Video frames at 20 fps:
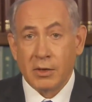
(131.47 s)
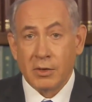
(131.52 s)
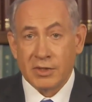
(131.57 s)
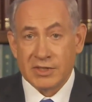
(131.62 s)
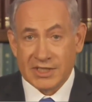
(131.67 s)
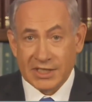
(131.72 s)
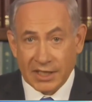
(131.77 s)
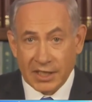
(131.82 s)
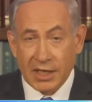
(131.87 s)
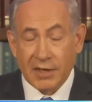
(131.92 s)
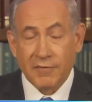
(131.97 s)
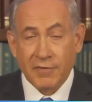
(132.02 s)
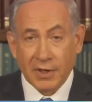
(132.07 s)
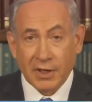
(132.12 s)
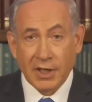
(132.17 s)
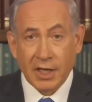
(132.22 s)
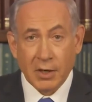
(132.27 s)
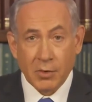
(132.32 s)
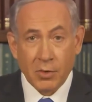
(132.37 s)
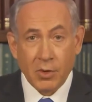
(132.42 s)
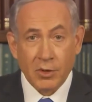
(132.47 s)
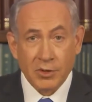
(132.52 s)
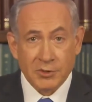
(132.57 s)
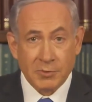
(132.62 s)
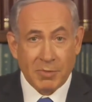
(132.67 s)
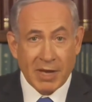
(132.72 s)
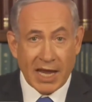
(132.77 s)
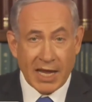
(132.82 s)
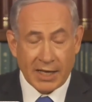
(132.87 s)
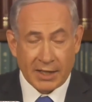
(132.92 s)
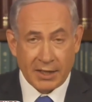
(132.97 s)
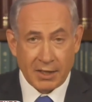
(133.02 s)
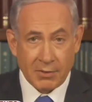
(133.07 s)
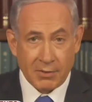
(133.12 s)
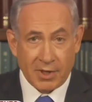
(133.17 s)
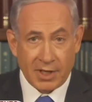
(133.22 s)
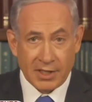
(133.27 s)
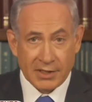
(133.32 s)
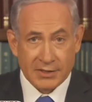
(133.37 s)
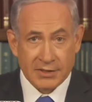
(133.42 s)
significantly rolls back
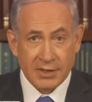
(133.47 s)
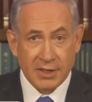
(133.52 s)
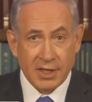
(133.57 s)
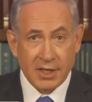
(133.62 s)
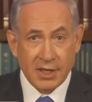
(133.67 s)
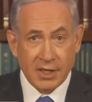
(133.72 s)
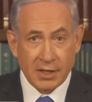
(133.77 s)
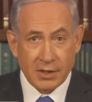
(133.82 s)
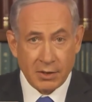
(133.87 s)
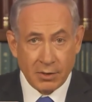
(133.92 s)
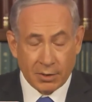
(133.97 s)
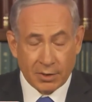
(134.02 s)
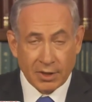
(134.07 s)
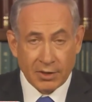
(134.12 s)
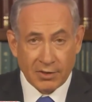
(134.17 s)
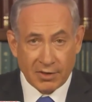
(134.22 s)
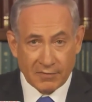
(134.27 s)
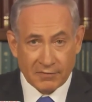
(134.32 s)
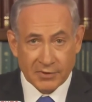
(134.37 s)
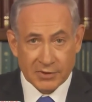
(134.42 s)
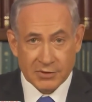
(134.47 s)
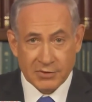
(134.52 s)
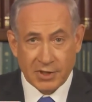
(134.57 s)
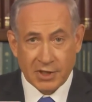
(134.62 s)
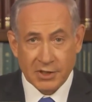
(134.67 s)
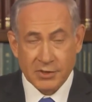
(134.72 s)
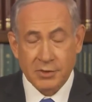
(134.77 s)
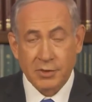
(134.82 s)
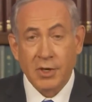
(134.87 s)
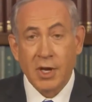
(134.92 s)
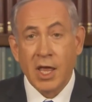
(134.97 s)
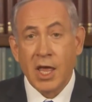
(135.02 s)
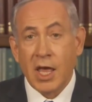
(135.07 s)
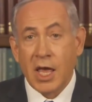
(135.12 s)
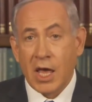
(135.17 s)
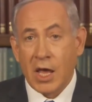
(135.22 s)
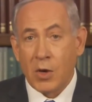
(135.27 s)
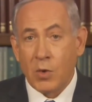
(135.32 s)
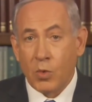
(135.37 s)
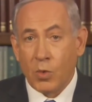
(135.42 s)
Iran's nuclear infrastructure,
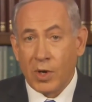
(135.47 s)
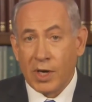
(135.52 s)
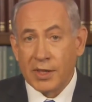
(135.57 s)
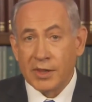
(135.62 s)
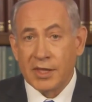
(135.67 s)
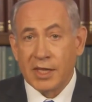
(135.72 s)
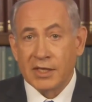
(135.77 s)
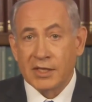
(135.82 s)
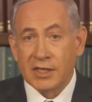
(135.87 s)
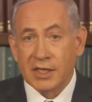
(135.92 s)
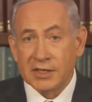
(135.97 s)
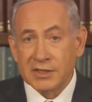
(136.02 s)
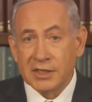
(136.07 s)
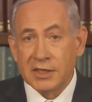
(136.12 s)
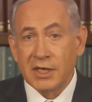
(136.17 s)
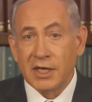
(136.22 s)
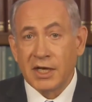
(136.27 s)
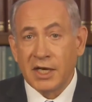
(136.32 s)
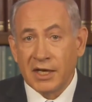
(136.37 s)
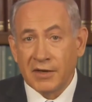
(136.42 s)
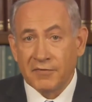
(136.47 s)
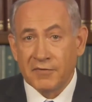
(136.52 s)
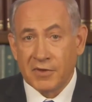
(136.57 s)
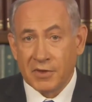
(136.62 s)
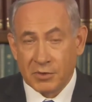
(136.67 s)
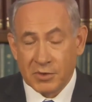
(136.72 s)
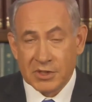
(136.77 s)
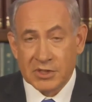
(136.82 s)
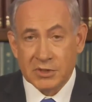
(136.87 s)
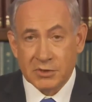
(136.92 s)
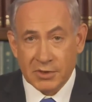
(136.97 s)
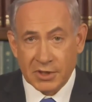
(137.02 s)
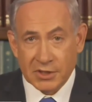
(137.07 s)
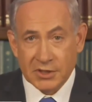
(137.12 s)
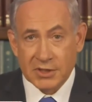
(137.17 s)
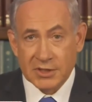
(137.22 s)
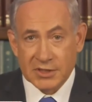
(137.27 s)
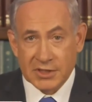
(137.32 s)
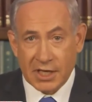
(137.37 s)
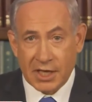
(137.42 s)
and one that doesn't lift the
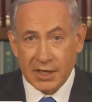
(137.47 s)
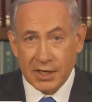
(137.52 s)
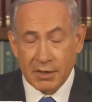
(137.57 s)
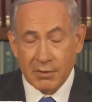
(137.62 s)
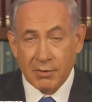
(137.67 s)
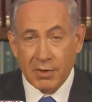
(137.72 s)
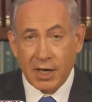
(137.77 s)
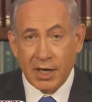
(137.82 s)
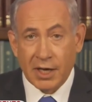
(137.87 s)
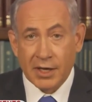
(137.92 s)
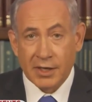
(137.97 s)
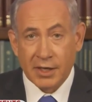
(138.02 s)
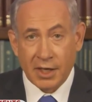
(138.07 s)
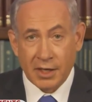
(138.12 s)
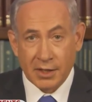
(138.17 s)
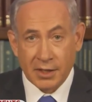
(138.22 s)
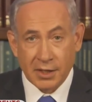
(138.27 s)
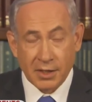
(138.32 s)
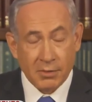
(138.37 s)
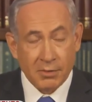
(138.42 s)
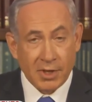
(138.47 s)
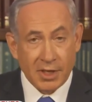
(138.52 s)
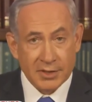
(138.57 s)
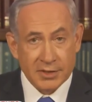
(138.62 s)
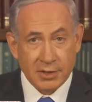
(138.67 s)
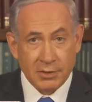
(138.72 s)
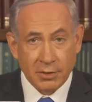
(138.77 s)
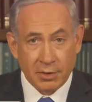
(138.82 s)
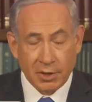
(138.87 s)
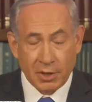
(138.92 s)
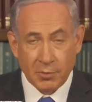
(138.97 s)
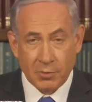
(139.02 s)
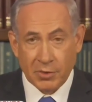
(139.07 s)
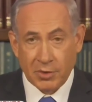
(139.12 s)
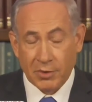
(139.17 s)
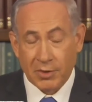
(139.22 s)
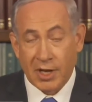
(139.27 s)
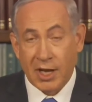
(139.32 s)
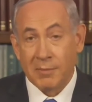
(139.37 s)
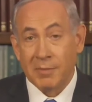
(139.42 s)
restrictions on Iran's nuclear
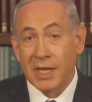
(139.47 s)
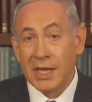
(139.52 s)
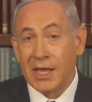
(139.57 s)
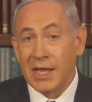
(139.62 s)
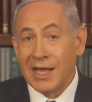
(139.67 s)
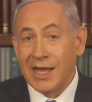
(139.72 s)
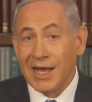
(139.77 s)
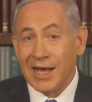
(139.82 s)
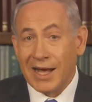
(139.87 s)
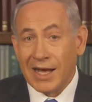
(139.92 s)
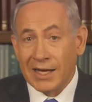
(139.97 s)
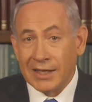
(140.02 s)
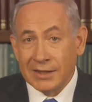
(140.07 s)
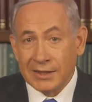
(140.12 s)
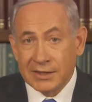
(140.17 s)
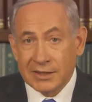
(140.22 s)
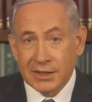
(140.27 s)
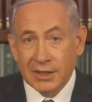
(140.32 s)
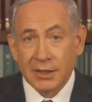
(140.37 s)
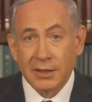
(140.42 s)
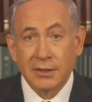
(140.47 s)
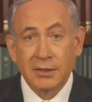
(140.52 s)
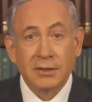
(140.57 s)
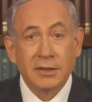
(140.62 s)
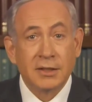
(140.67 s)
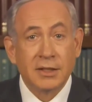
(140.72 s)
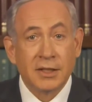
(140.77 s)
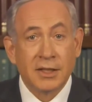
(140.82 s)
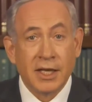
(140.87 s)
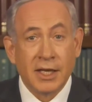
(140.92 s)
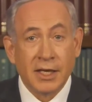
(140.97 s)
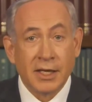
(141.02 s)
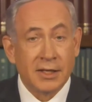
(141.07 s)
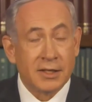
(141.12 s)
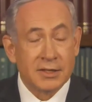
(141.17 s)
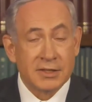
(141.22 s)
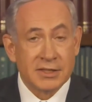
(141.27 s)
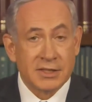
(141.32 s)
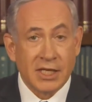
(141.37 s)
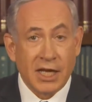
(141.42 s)
program, until they
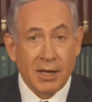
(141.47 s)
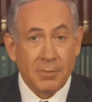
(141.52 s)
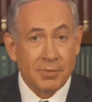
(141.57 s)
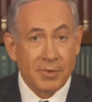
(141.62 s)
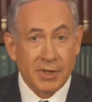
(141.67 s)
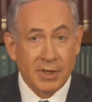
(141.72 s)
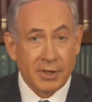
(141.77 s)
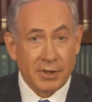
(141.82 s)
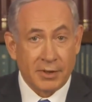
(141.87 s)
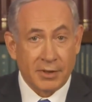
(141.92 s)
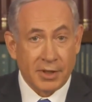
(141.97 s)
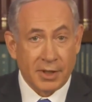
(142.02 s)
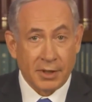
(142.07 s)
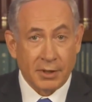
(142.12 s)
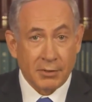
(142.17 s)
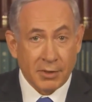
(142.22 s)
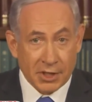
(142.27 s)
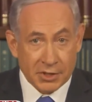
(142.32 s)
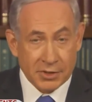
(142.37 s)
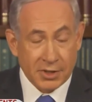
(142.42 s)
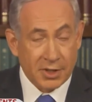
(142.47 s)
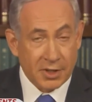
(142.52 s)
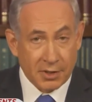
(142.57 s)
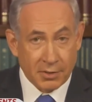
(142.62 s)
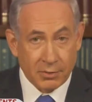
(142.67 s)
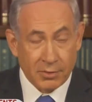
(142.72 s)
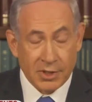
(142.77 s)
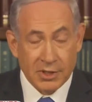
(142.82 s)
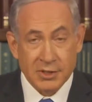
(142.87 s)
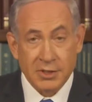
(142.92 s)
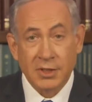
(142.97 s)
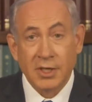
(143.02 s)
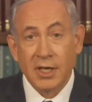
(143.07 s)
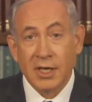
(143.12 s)
stop their aggression in the region.